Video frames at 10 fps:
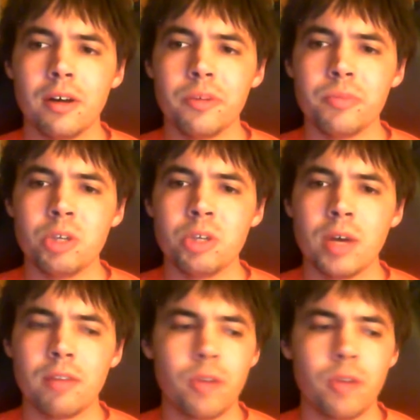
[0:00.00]
You
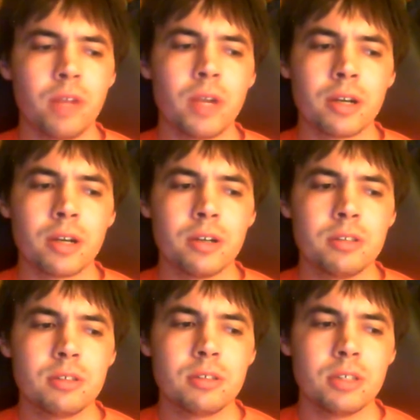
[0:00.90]
have written
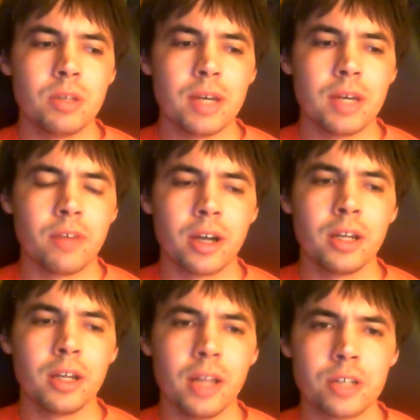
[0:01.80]
records, you have
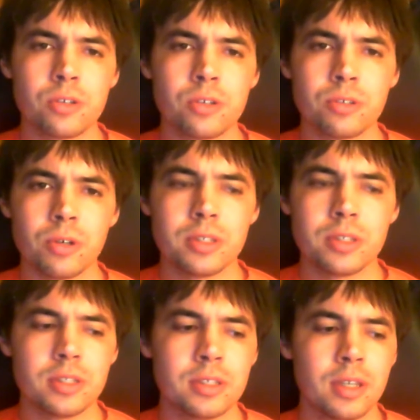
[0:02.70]
archaeological
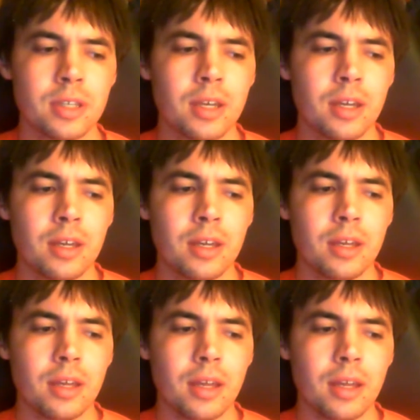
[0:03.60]
sources,
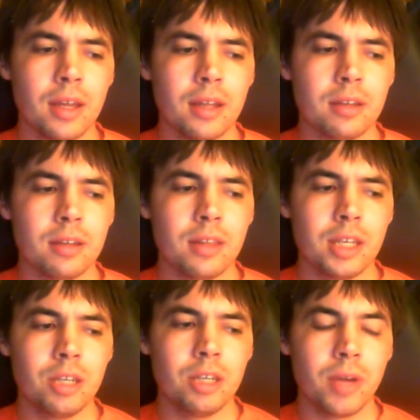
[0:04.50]
and then
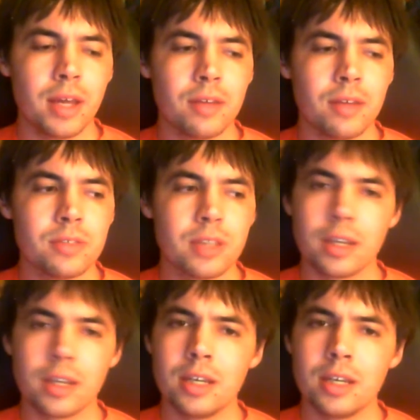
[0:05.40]
you have secondary